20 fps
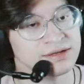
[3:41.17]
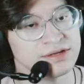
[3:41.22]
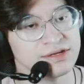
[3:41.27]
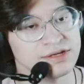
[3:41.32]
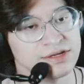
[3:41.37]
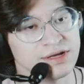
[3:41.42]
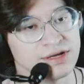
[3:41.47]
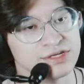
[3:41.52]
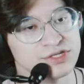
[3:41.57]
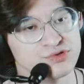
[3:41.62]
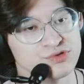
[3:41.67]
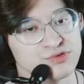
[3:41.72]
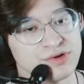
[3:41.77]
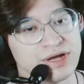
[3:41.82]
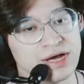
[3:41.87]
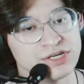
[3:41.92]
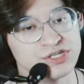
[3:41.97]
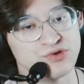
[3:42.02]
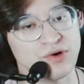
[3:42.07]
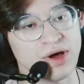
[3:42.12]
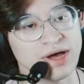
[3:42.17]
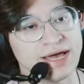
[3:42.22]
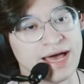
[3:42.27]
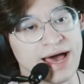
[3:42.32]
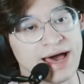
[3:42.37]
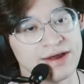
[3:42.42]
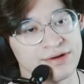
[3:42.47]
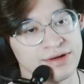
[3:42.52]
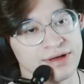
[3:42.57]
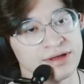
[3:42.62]
a
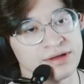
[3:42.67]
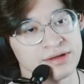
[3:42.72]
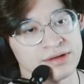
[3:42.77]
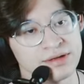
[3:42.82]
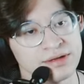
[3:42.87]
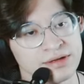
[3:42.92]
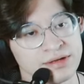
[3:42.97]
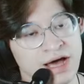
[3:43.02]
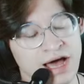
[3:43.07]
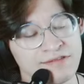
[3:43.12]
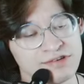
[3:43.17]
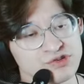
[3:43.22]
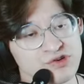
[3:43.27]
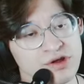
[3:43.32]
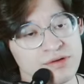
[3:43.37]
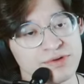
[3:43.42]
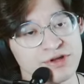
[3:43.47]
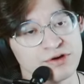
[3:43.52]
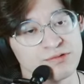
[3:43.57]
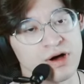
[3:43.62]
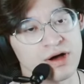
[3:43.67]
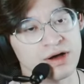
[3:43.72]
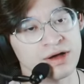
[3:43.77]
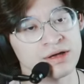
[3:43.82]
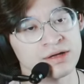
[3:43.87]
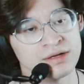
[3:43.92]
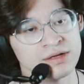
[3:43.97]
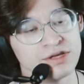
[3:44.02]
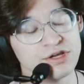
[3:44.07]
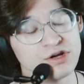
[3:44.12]
triad. I've streamed Yearwalk.
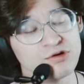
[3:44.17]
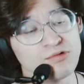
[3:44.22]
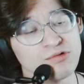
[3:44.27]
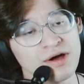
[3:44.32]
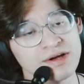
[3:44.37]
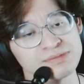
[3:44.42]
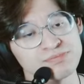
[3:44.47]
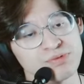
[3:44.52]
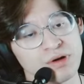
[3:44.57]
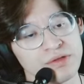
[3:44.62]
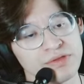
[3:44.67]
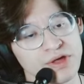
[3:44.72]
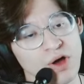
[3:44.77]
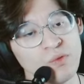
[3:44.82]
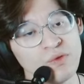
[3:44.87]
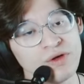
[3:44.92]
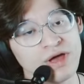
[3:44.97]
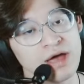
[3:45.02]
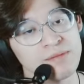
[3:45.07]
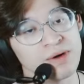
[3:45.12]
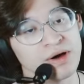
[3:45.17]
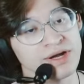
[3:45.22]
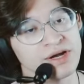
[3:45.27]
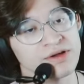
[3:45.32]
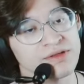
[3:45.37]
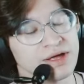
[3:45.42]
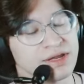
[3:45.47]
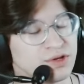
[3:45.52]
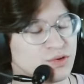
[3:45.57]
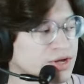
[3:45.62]
Yearwalk is the only game on here
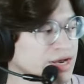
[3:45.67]
that you can